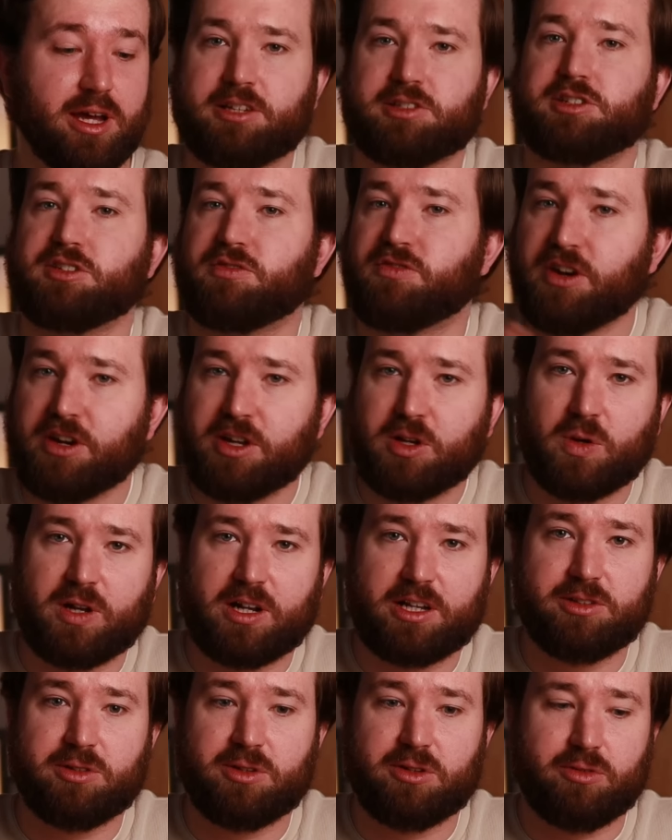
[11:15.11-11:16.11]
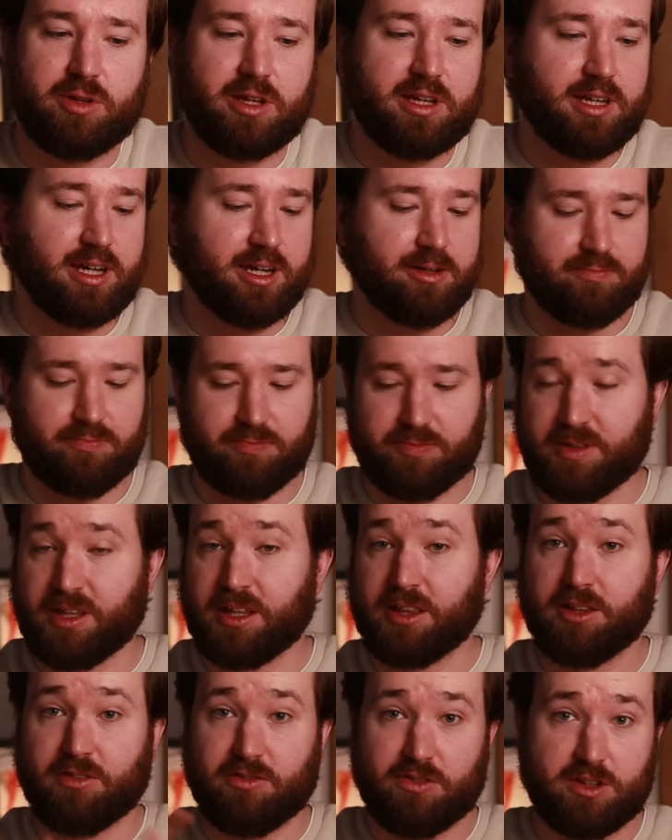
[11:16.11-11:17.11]
Let's just very quickly do a recap.
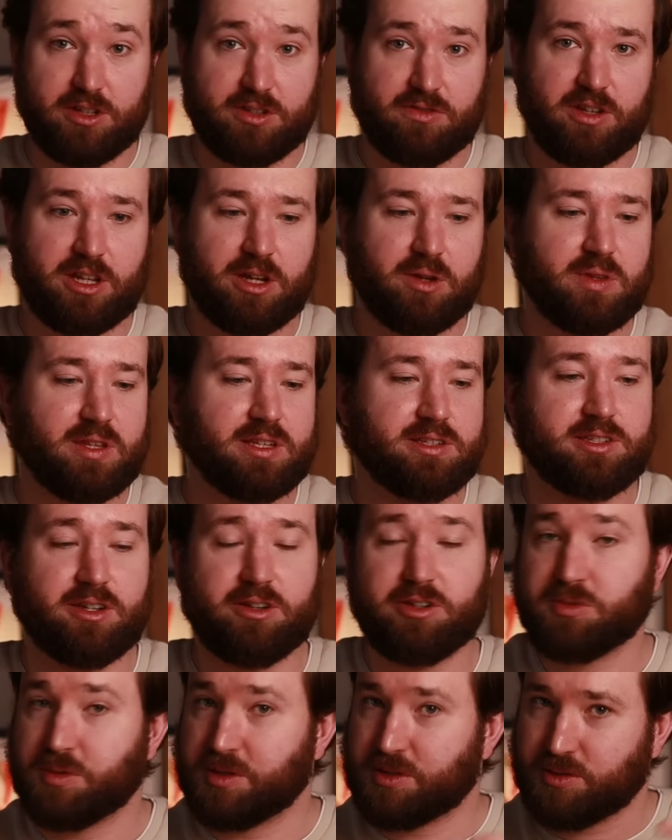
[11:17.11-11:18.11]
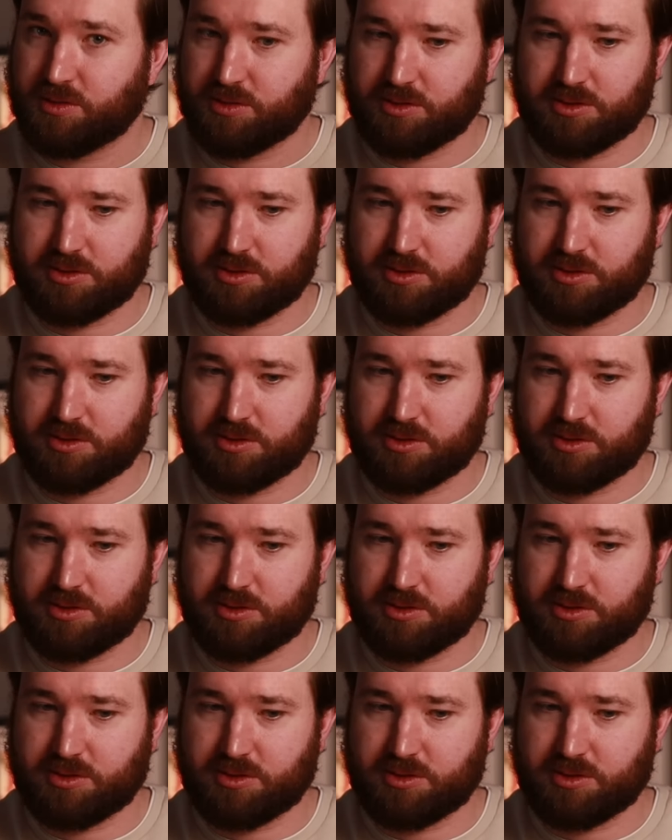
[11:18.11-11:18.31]
In the first video in this series, we